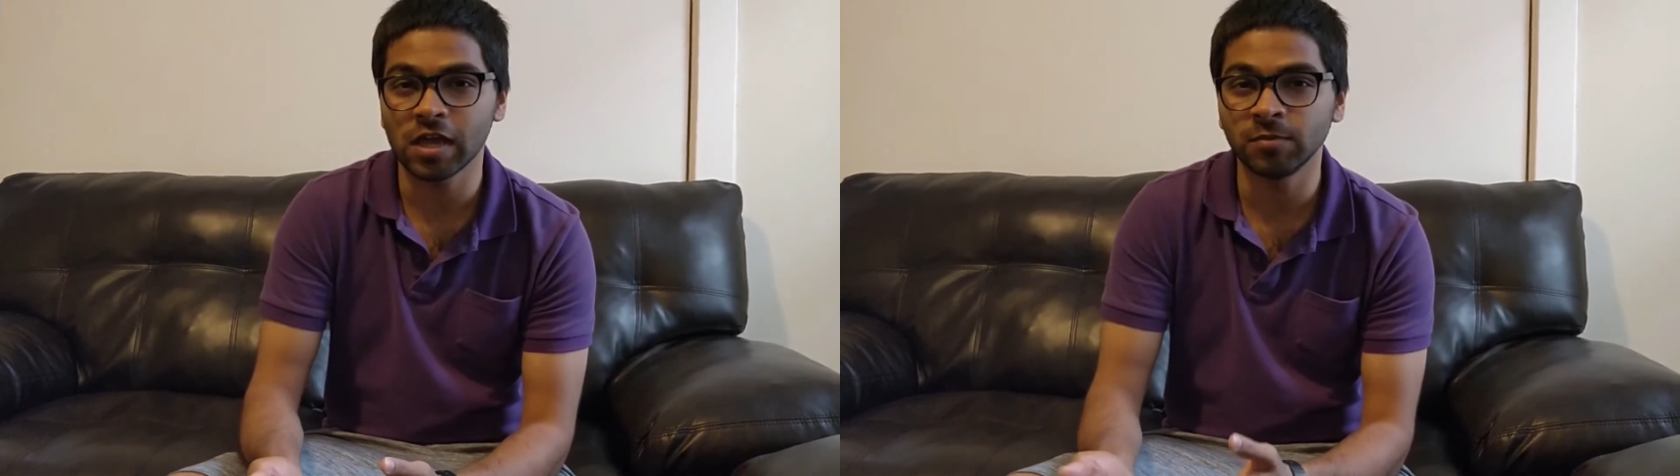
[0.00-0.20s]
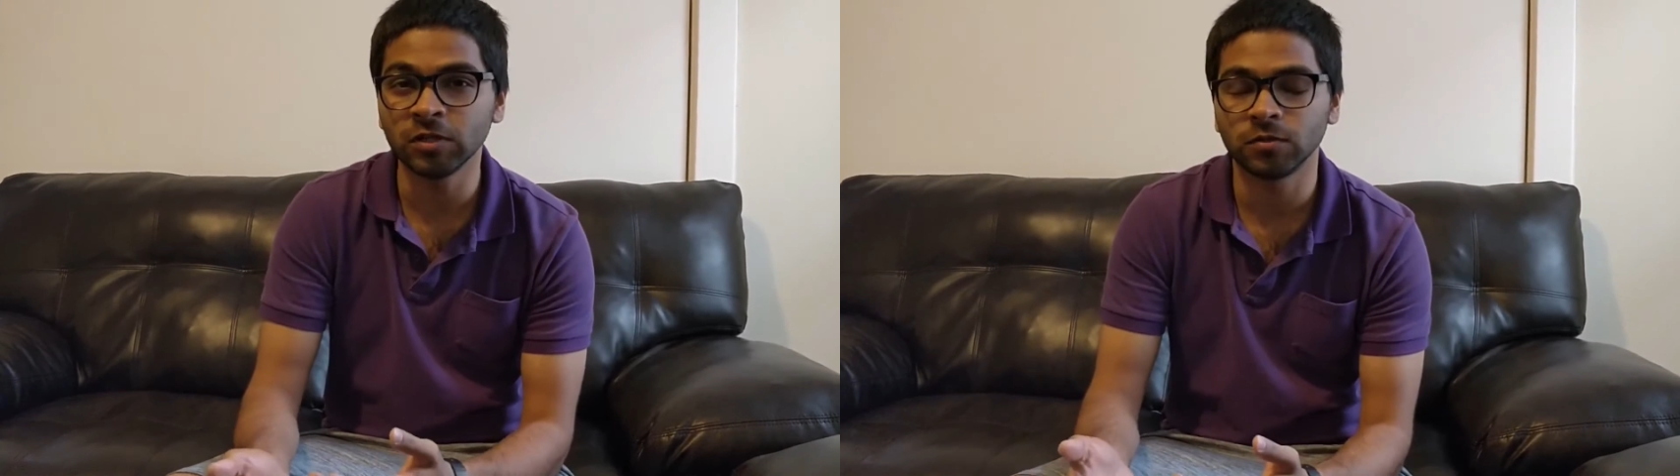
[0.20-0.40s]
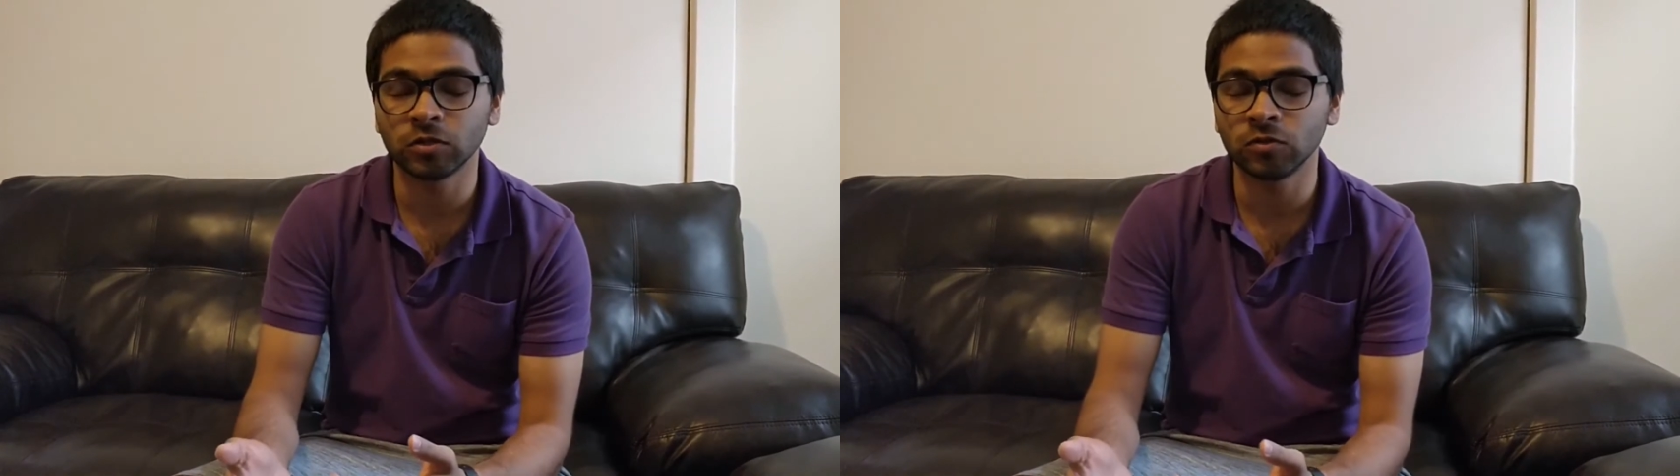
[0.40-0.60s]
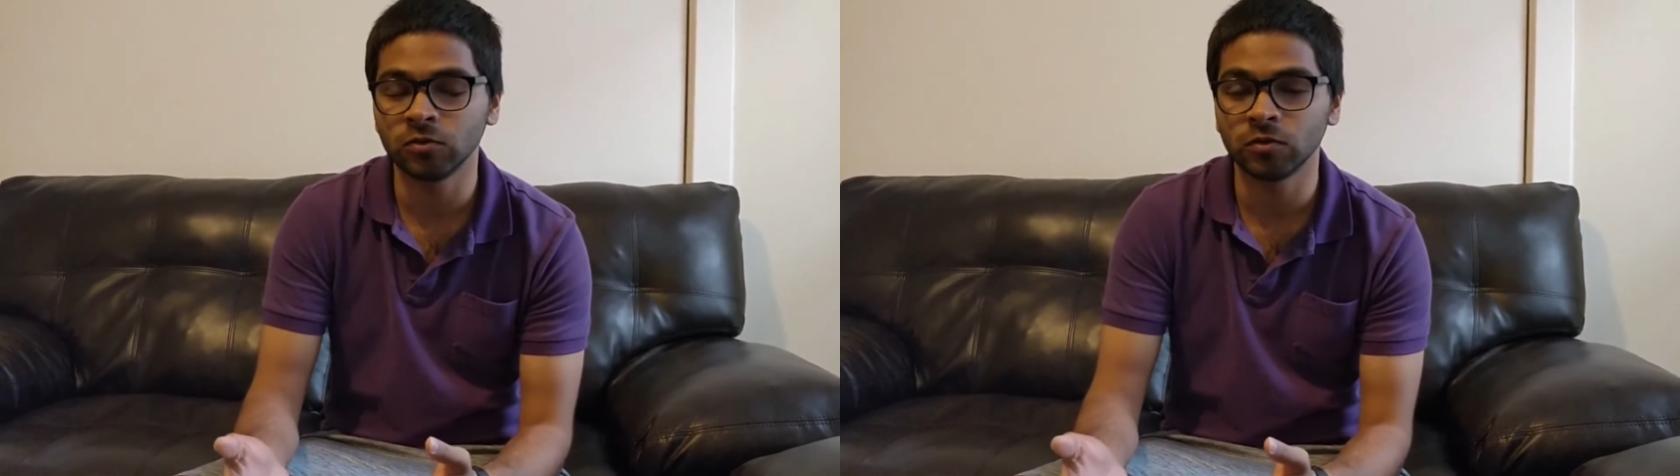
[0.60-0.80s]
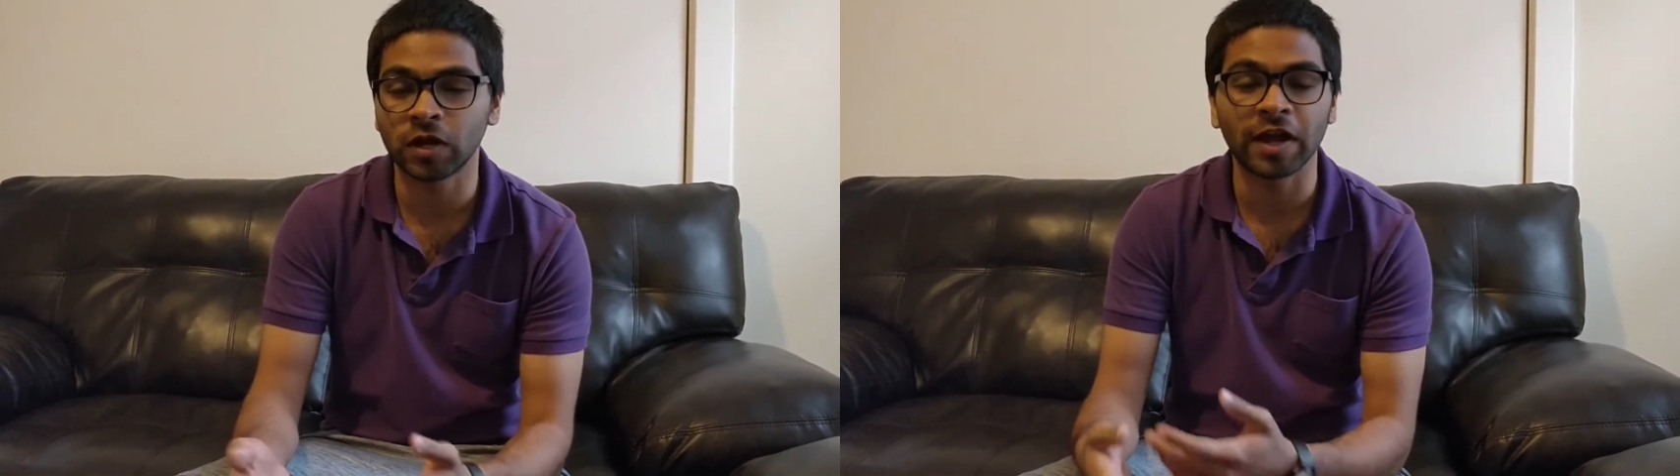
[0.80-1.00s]
able to
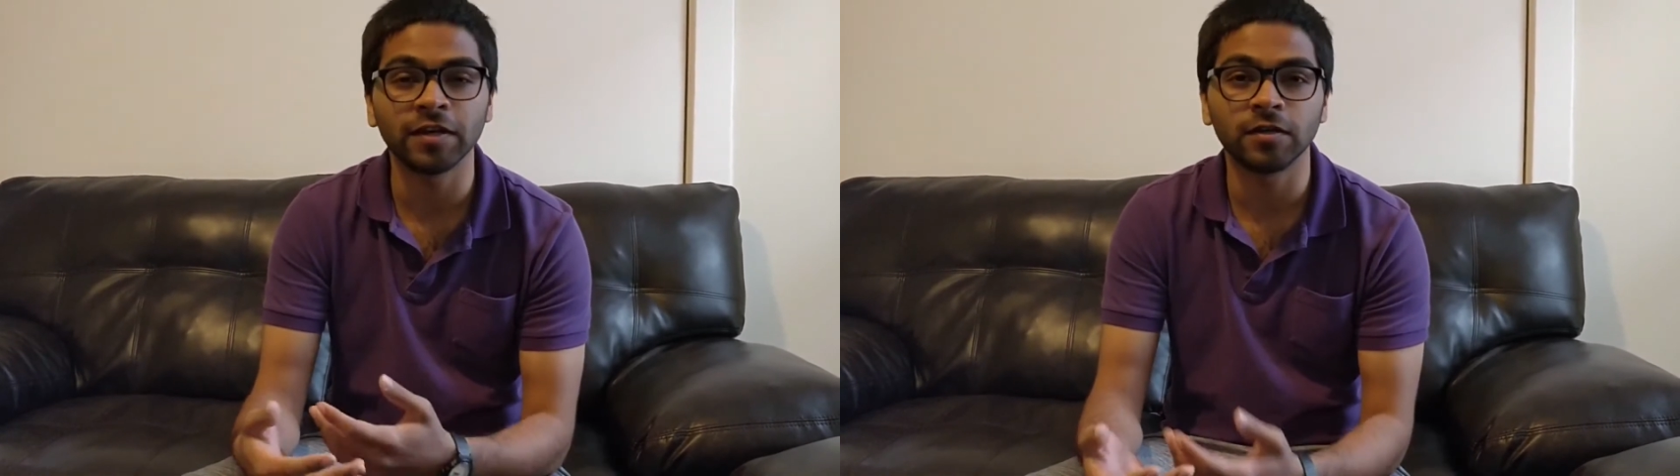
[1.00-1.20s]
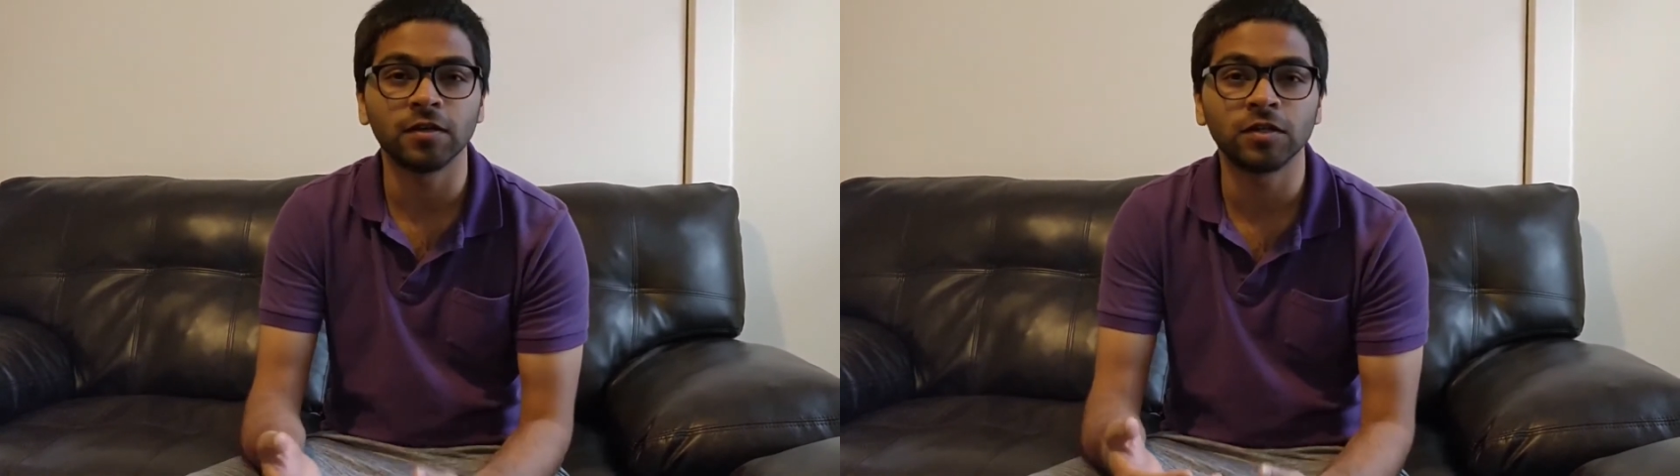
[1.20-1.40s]
ride